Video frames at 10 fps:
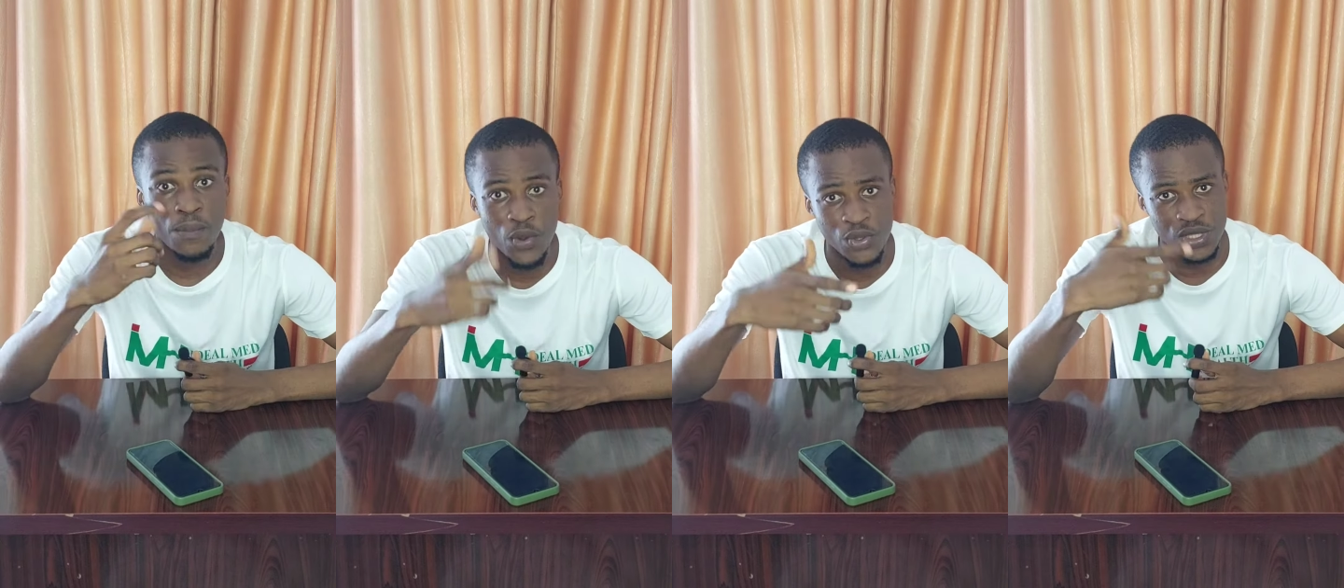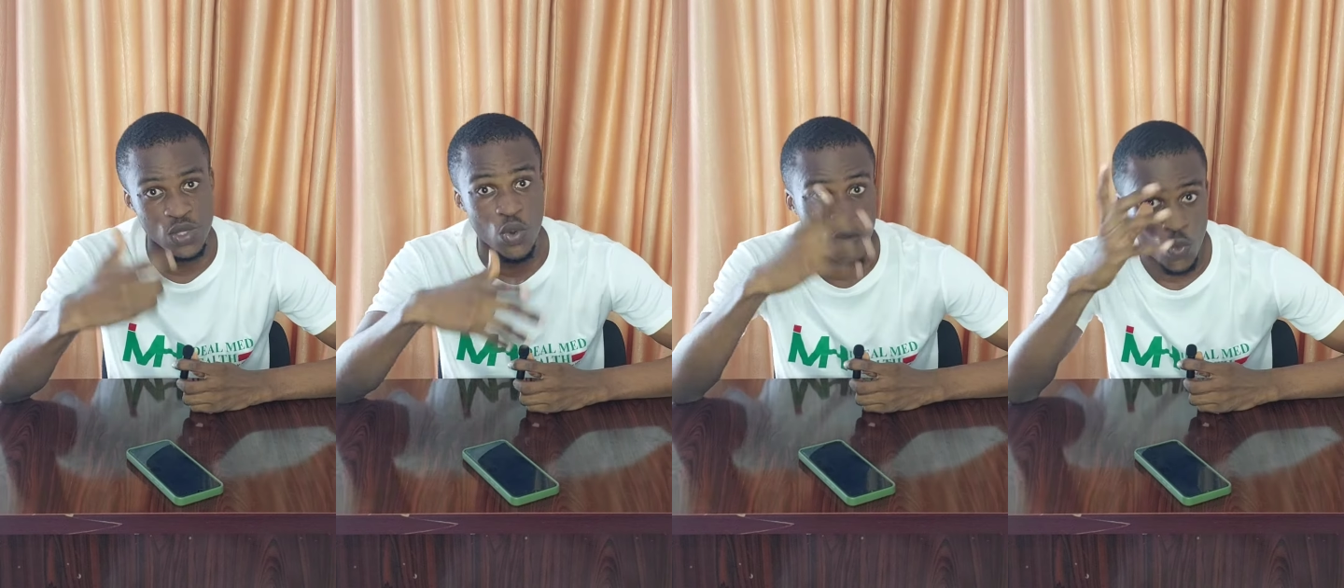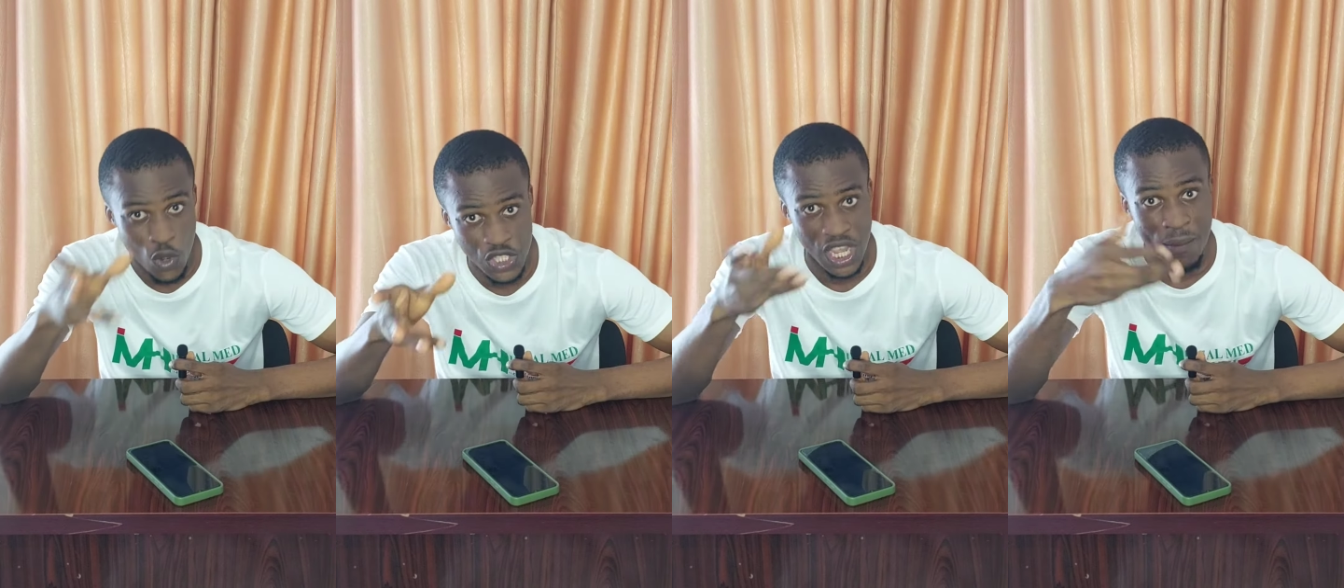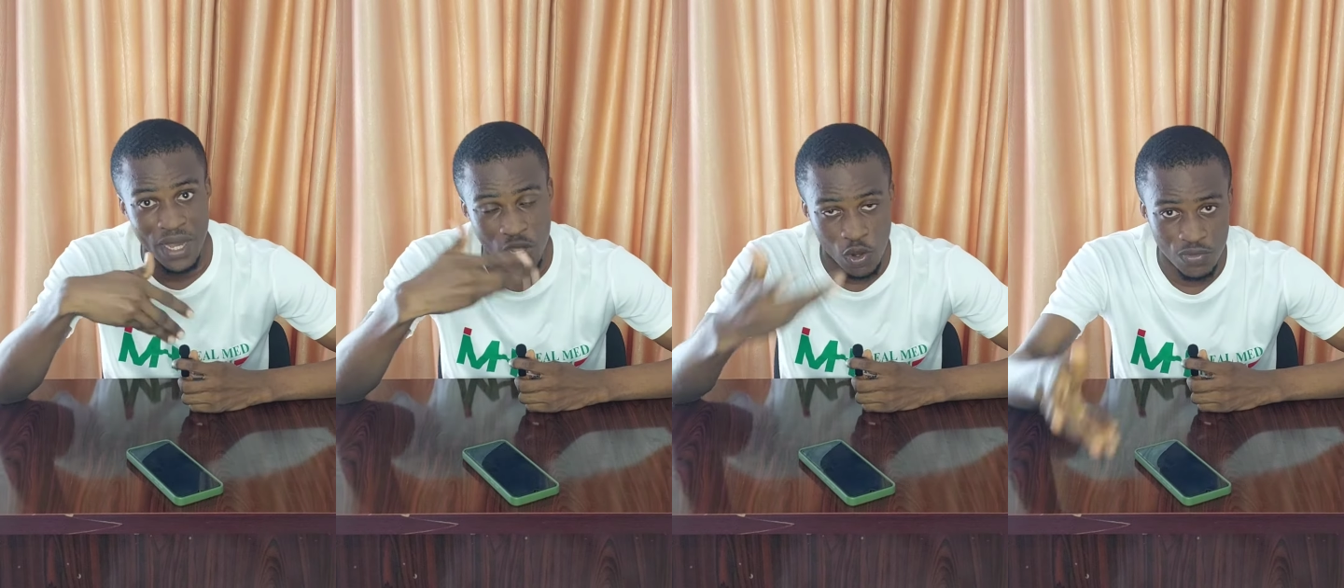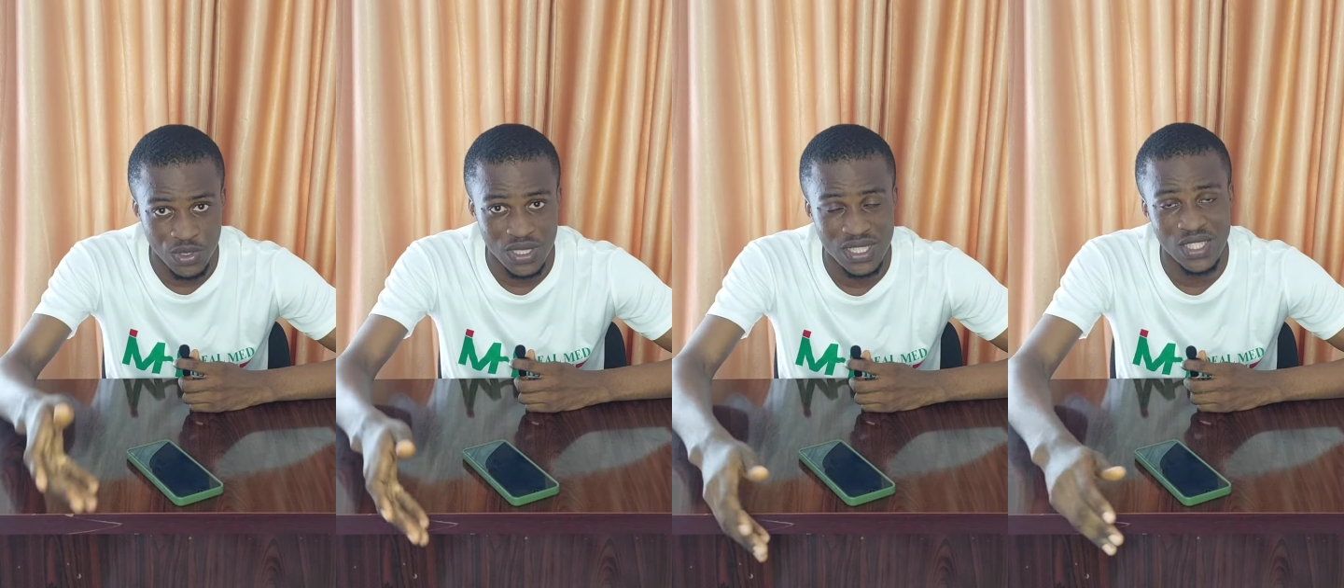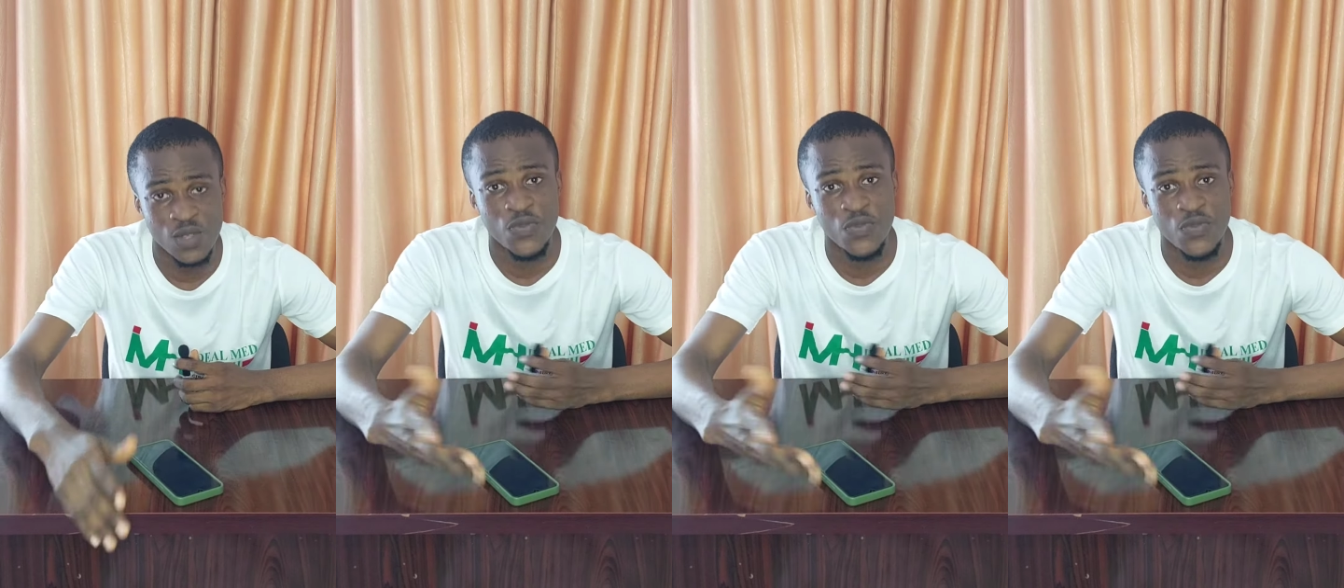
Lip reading: but you still want to watch about all of these things.